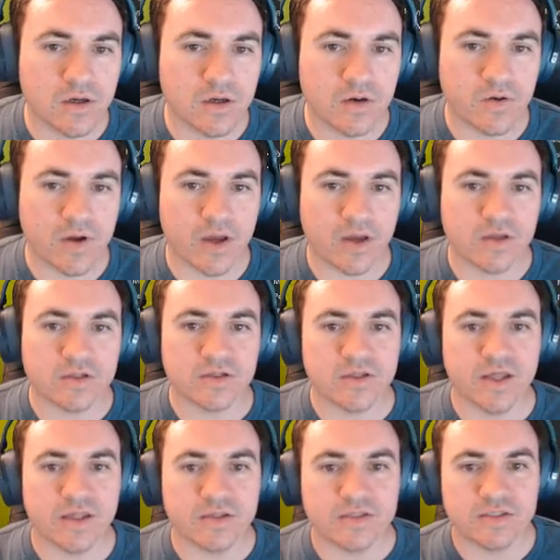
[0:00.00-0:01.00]
Okay,
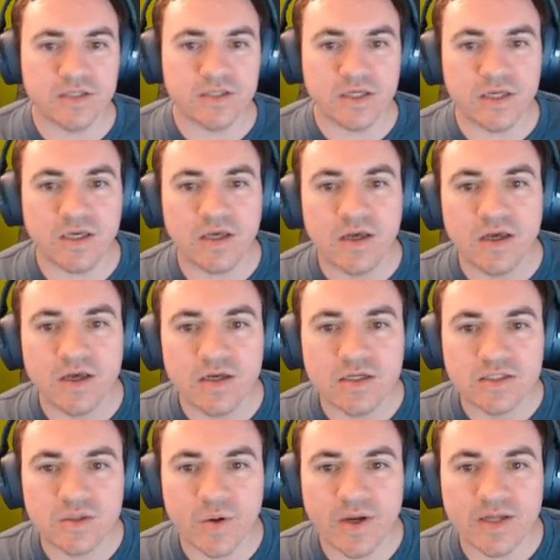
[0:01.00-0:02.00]
then Z,
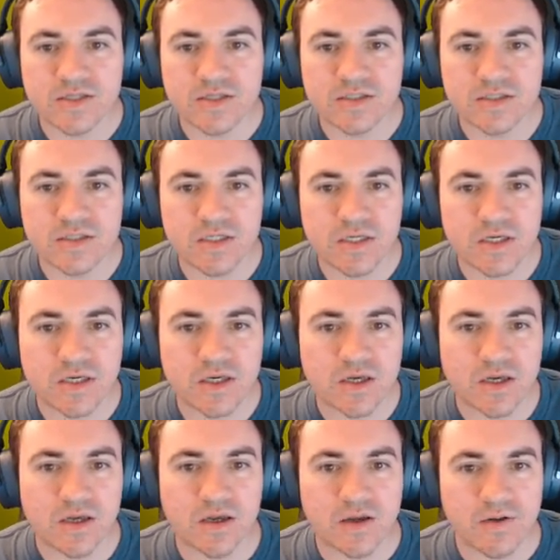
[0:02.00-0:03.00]
so I can
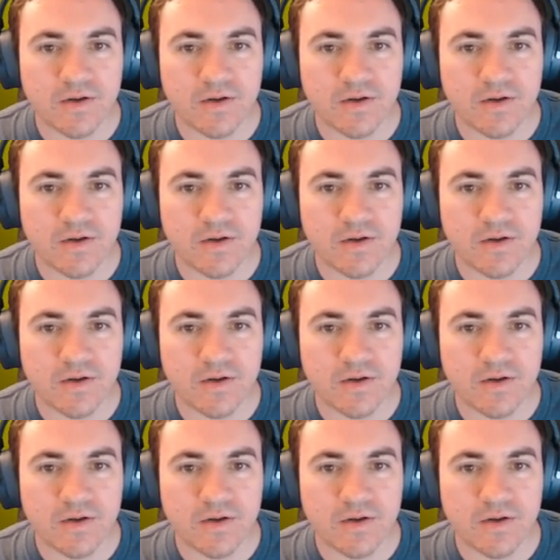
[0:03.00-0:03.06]
see